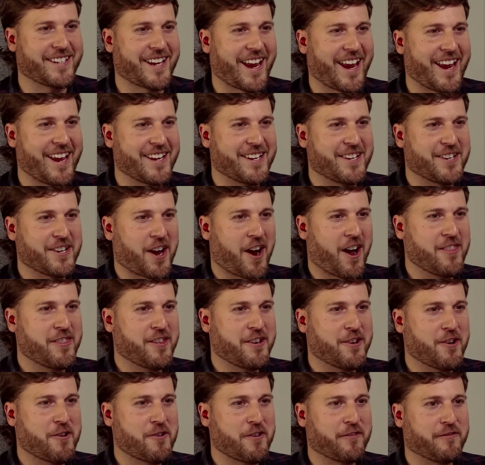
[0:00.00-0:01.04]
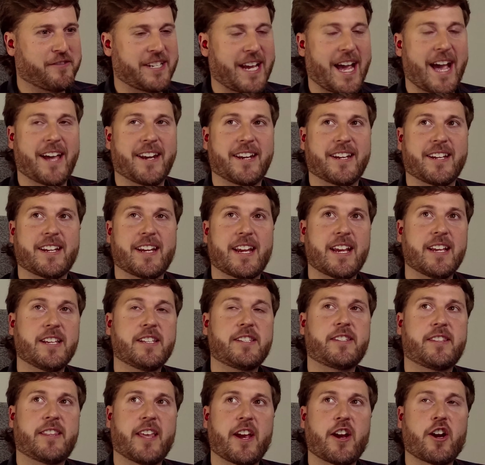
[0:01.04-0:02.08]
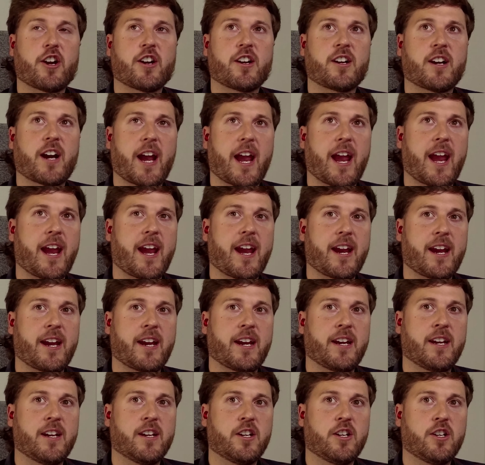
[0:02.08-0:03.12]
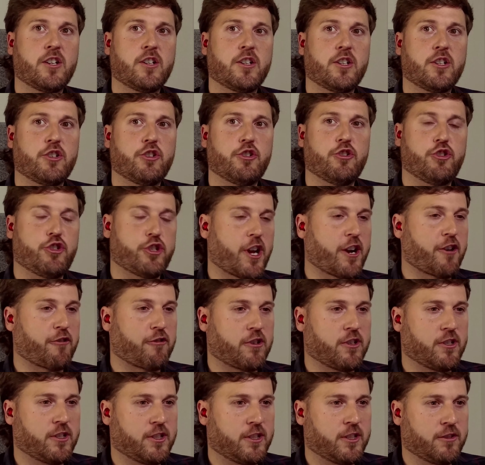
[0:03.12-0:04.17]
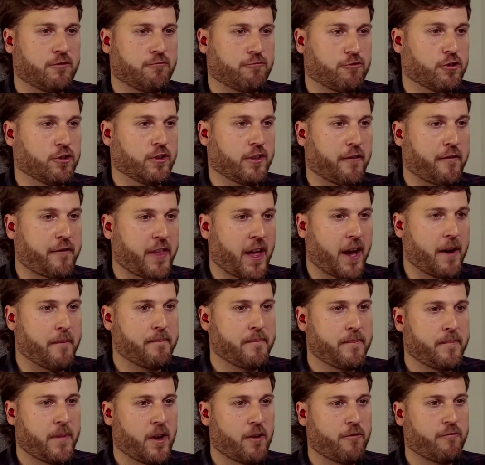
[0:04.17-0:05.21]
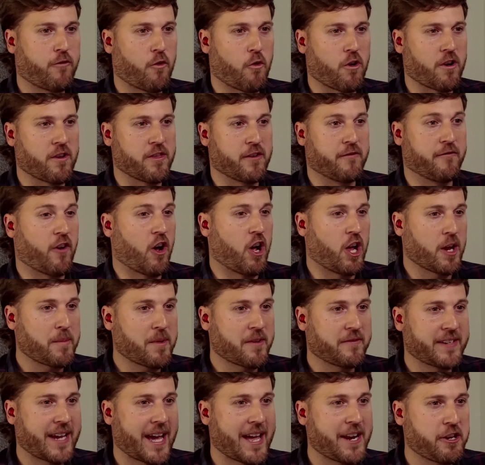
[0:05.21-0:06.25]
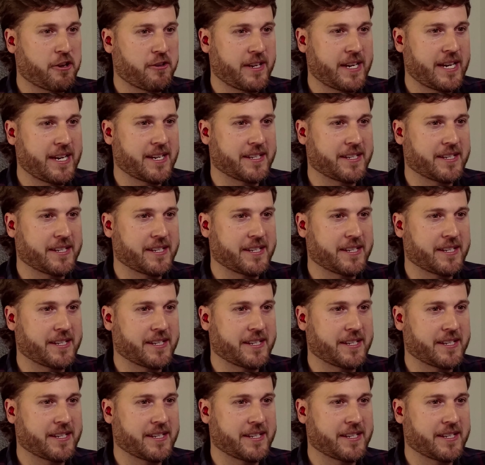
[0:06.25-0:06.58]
And on the note of data, is there a general rule of thumb for the volume of data you need?